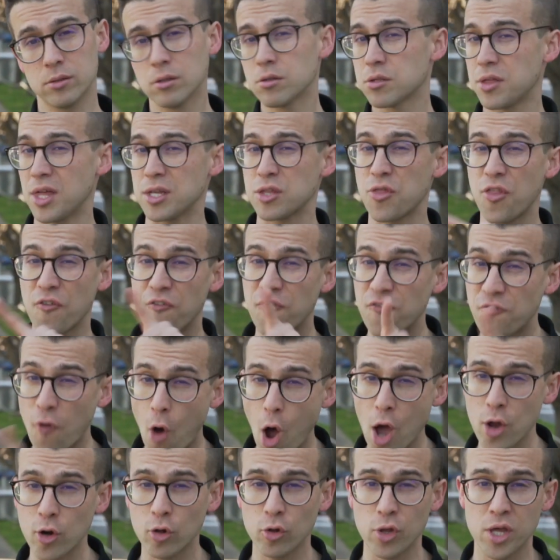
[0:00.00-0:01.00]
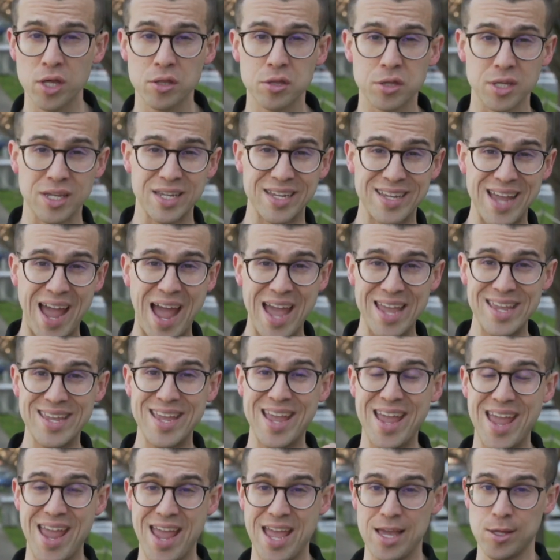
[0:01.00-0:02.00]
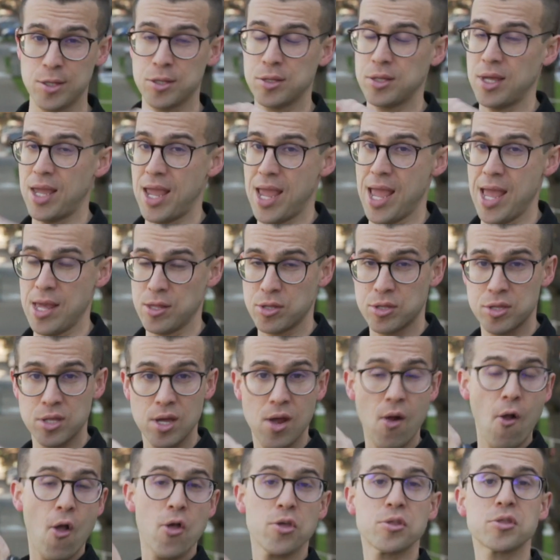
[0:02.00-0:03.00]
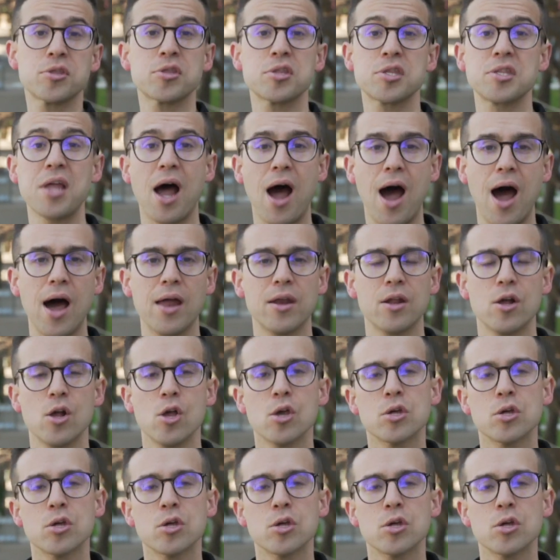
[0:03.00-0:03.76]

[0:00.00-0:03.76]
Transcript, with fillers: So that's the final S in K S S, start.